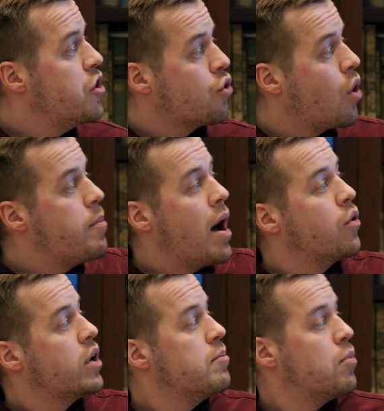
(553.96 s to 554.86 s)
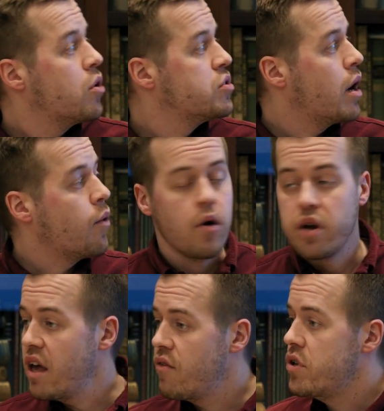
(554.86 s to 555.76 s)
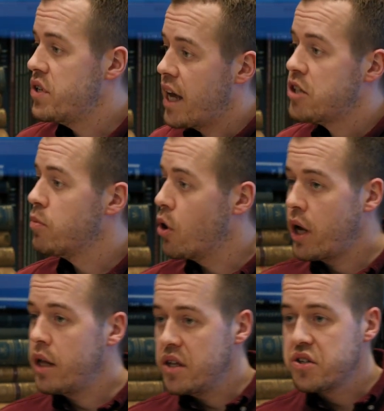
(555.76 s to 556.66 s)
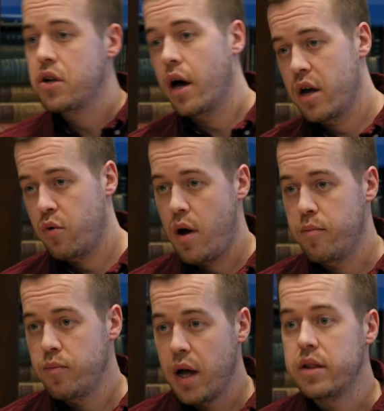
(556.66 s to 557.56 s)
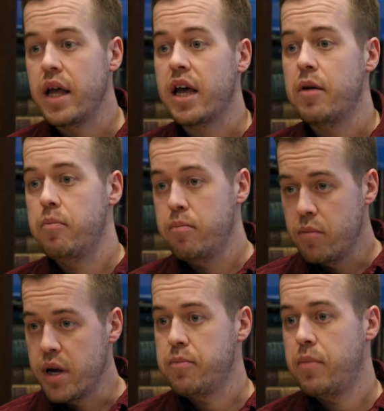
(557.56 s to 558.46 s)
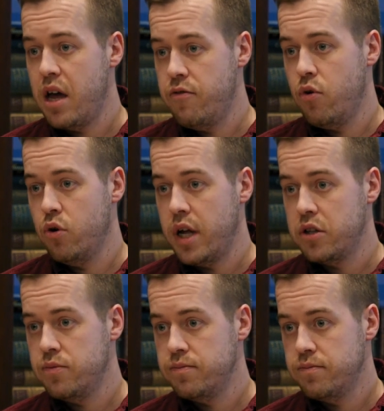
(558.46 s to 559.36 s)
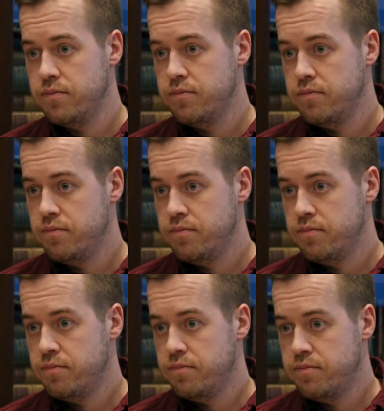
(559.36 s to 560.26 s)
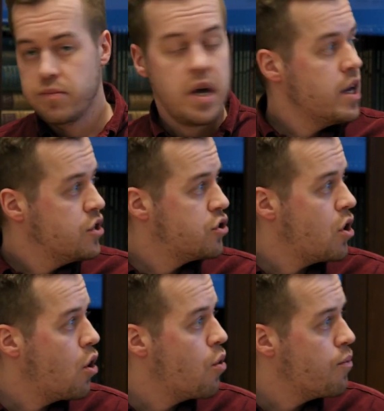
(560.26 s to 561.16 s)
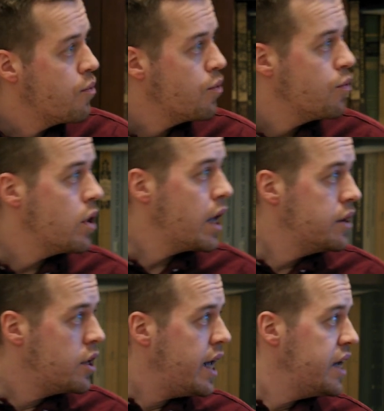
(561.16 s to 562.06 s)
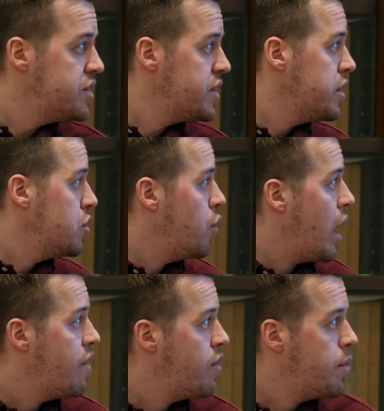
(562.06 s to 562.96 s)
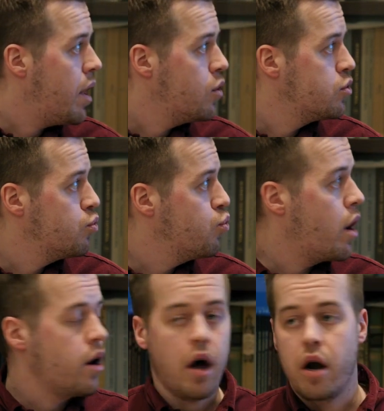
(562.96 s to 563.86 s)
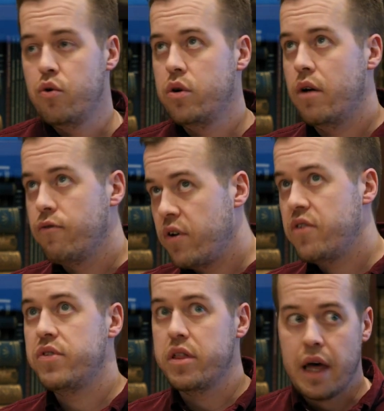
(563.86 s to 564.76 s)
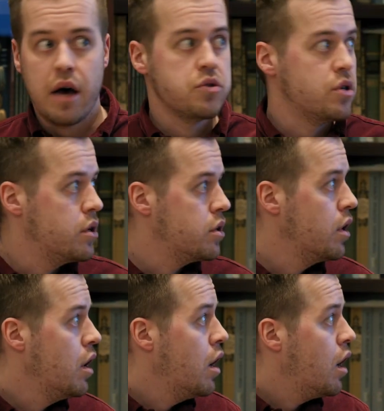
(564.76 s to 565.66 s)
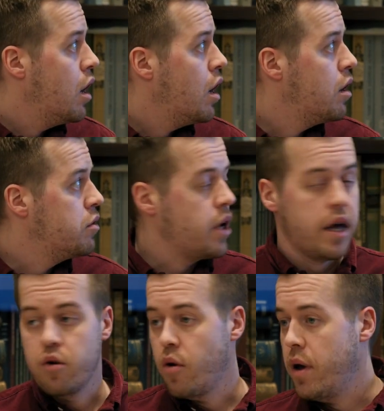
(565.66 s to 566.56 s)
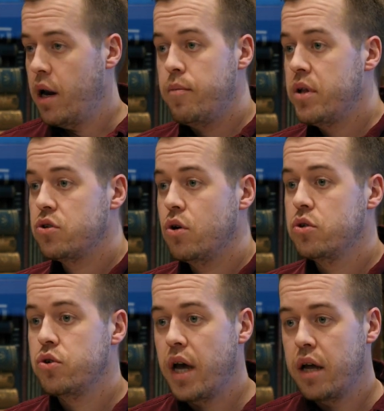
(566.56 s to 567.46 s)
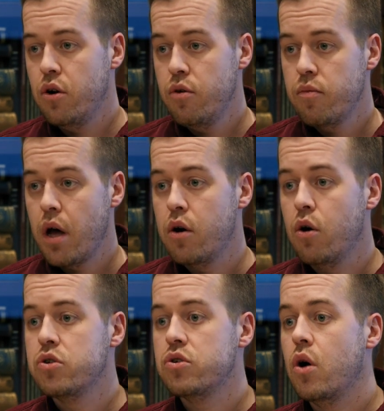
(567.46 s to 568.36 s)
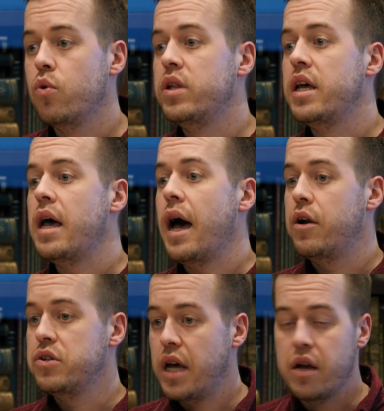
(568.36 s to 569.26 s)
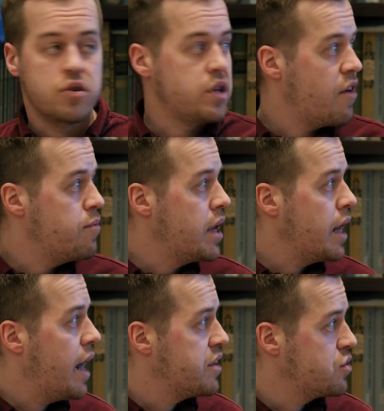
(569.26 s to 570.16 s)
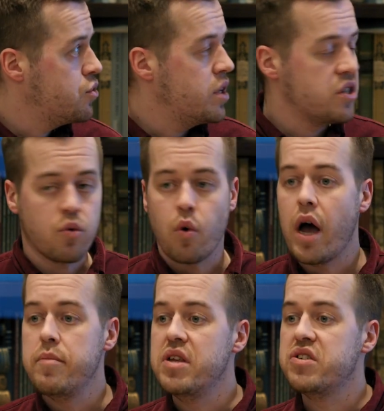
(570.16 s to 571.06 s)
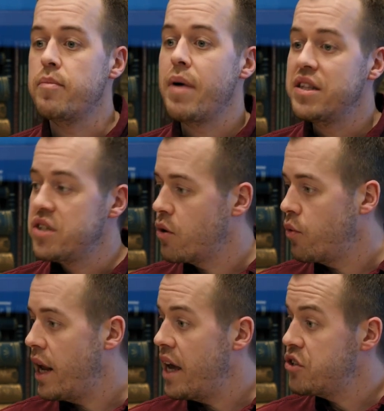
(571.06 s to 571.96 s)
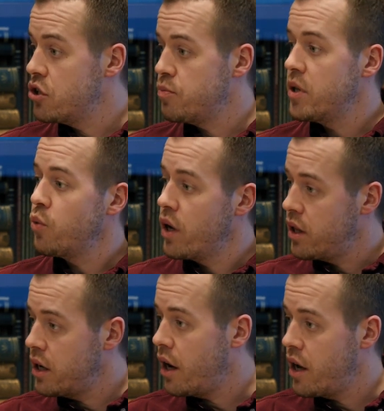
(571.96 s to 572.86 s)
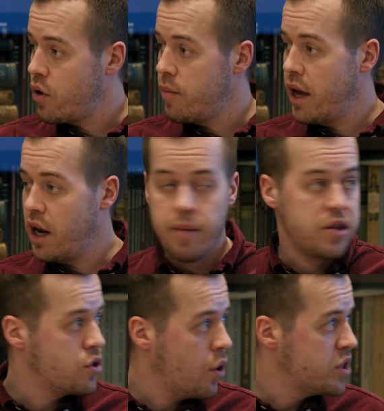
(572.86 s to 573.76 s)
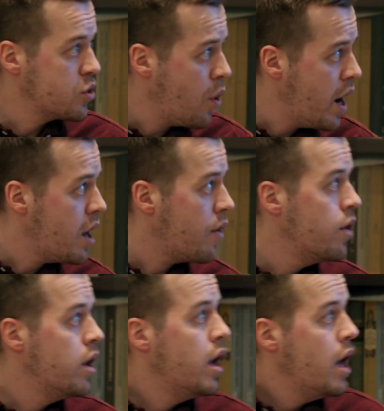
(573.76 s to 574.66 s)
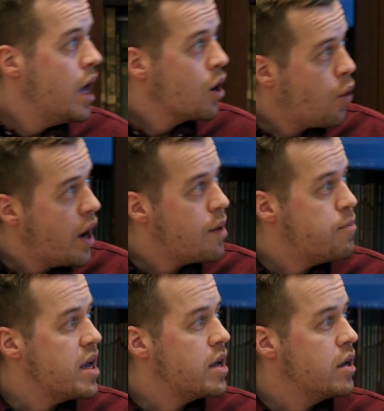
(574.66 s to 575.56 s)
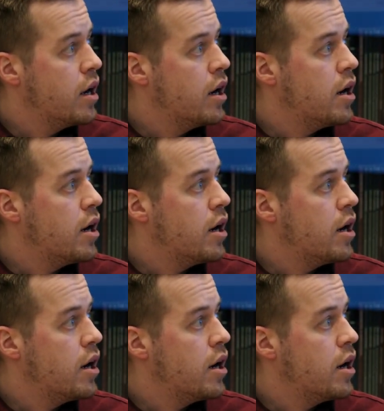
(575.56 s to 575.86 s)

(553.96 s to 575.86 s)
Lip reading: draw a bounding box around every text block in this diagram, and they get paid for that. So in the dataset you have about 150,000 diagram elements altogether, and also the annotators have been asked to describe the semantic relations between the diagram elements. So it's quite a big